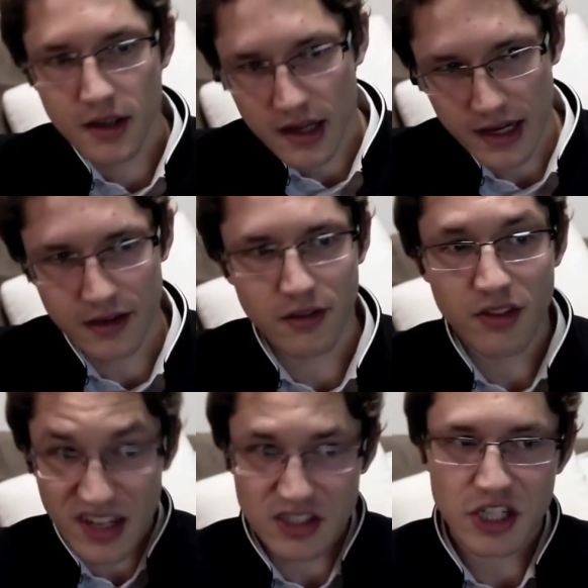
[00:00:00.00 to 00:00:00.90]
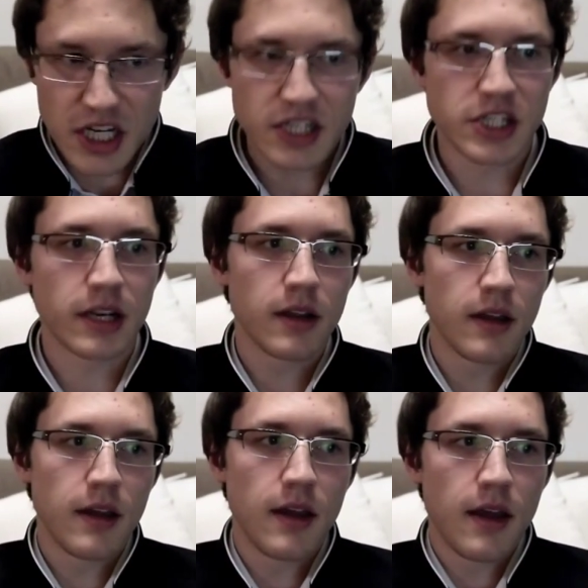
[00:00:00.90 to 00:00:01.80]
and things are changing.
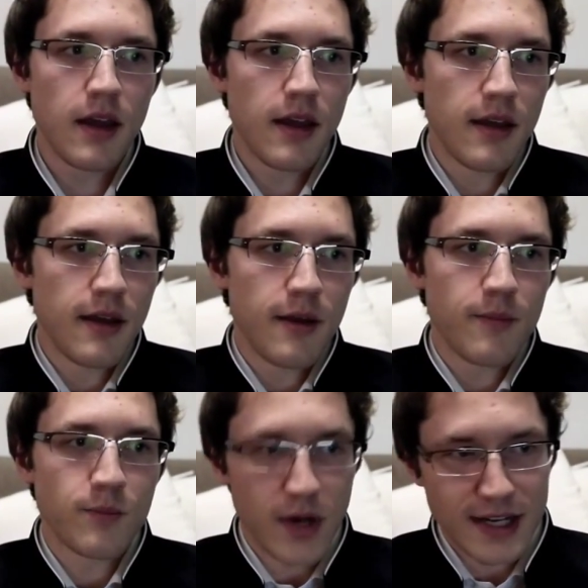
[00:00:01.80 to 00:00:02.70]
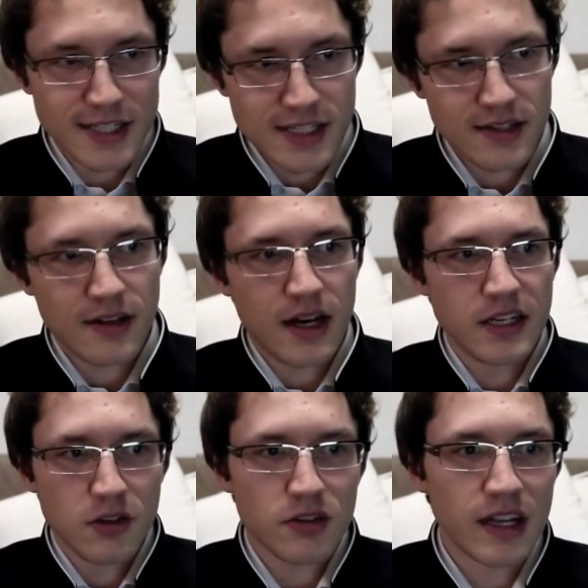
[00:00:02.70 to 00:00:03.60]
But I
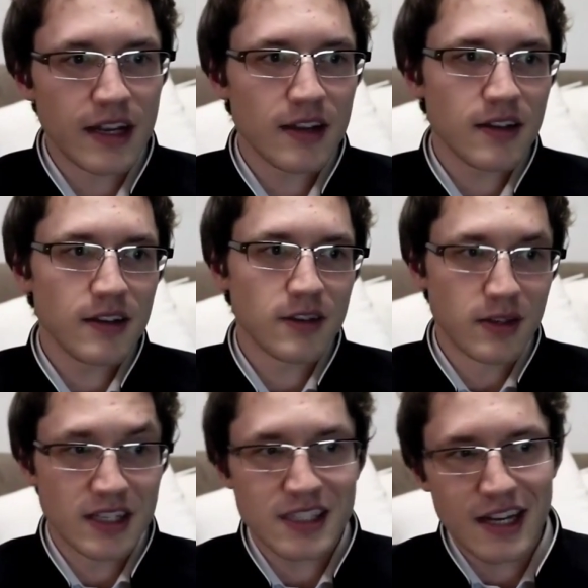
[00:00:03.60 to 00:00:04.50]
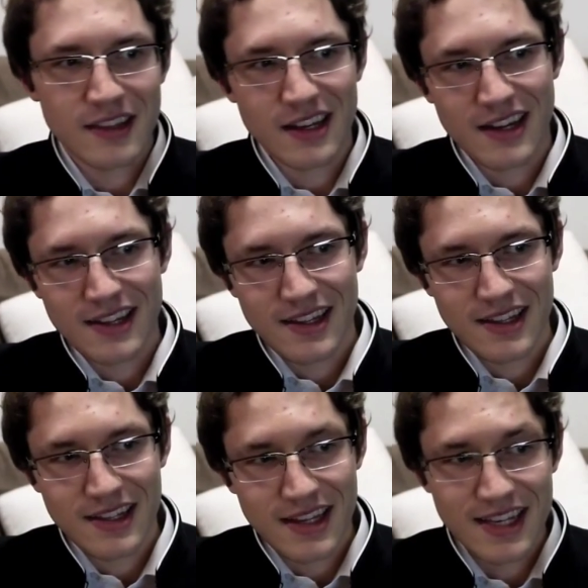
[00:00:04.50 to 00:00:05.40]
do think, to an extent, that
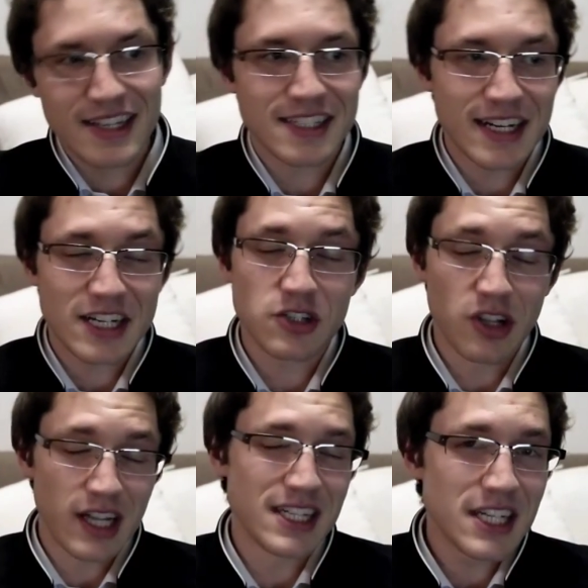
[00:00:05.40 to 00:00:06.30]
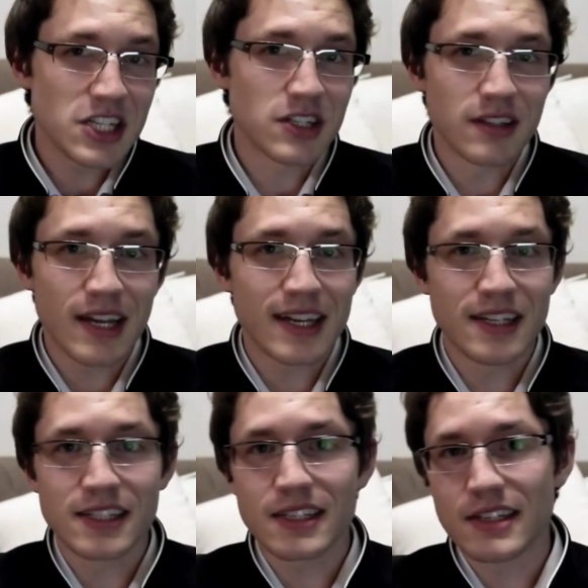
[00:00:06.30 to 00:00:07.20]
in internationalization, that
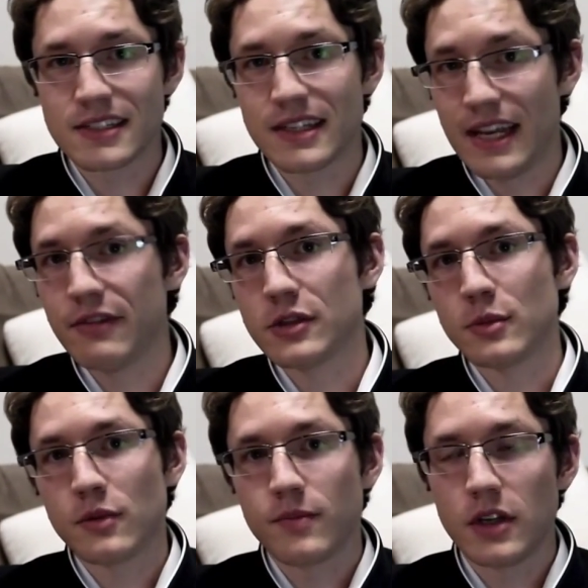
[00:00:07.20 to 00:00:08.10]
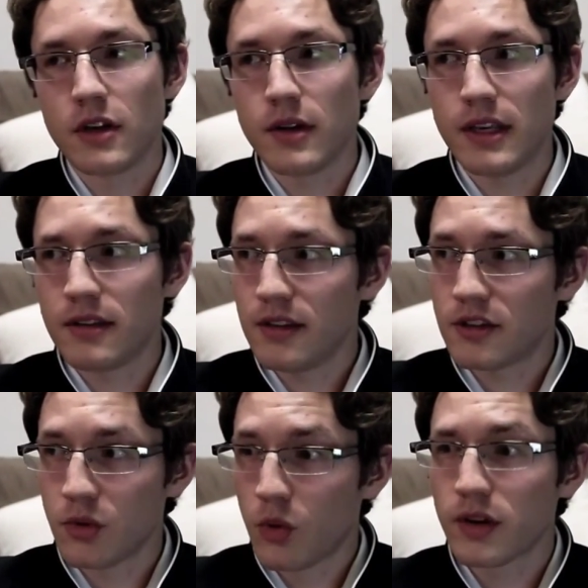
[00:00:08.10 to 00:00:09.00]
is inevitable. You know, in
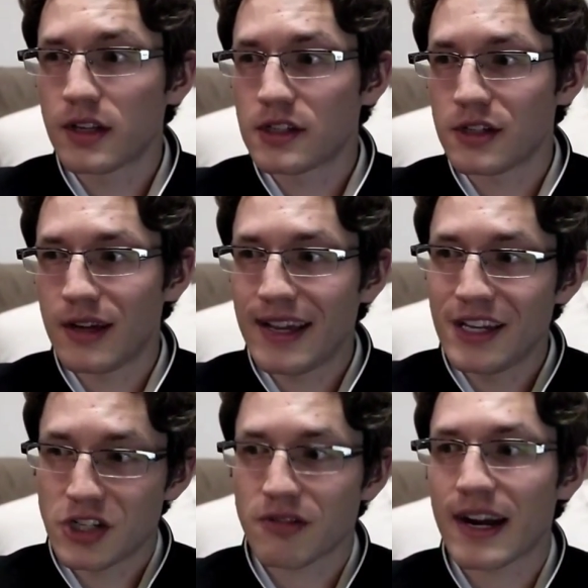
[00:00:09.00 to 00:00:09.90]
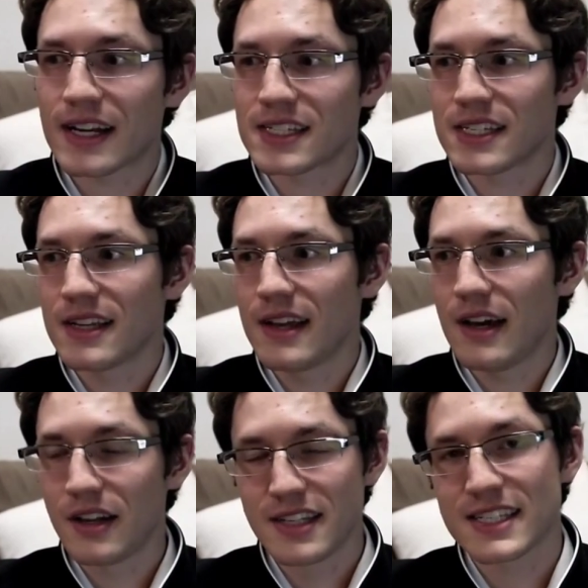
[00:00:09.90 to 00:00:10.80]
order to interact,
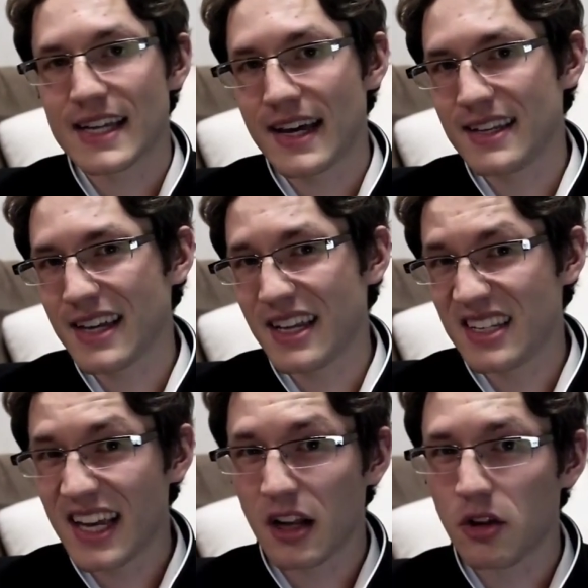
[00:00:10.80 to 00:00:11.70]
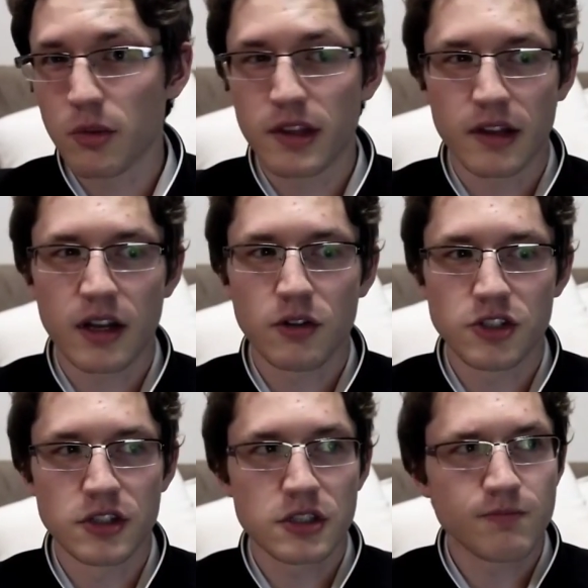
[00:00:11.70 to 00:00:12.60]
understand, and get along with other
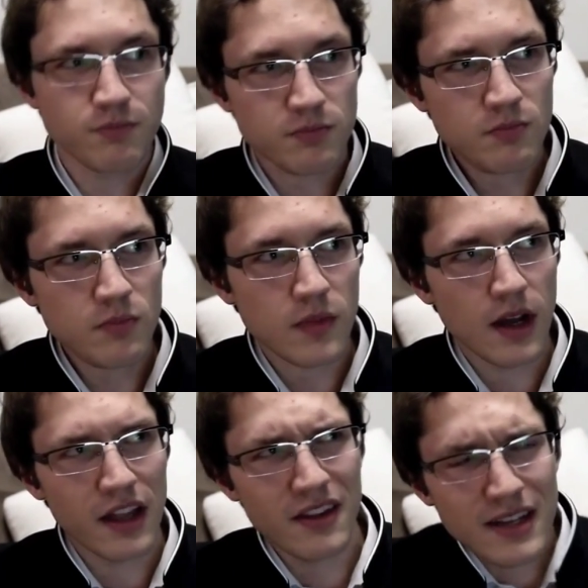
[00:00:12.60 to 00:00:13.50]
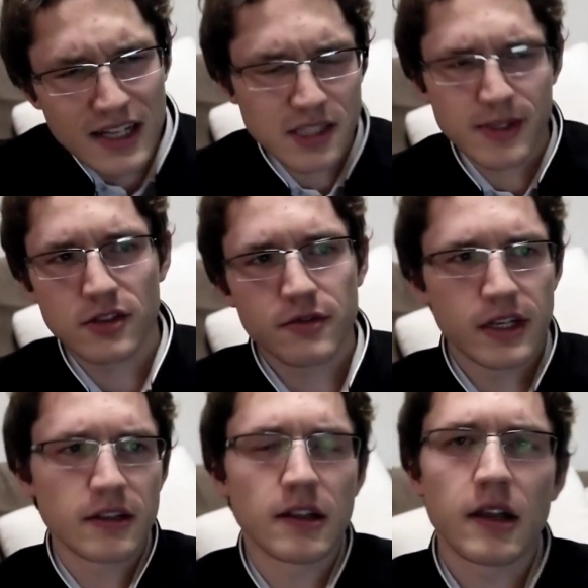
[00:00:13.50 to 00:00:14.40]
cultures, I think there has to be sort of an
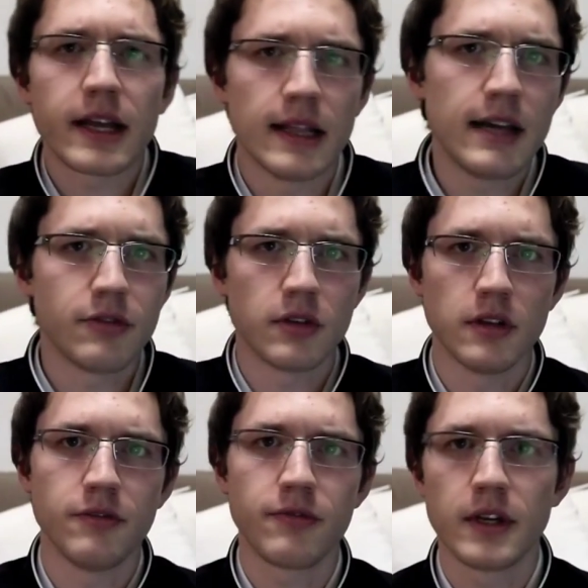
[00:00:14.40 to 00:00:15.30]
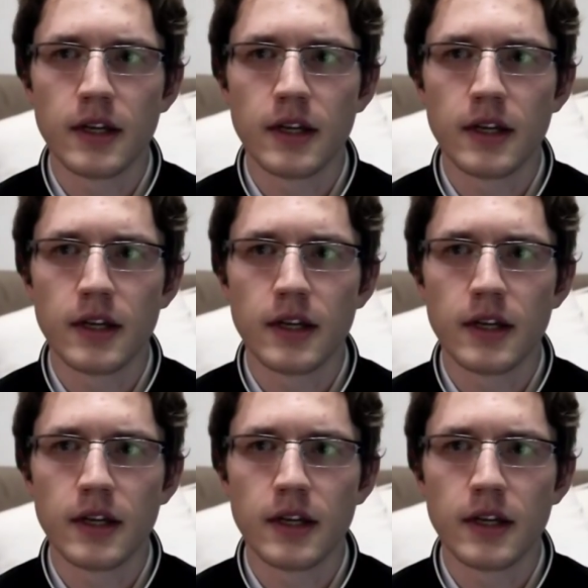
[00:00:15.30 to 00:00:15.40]
underlying level of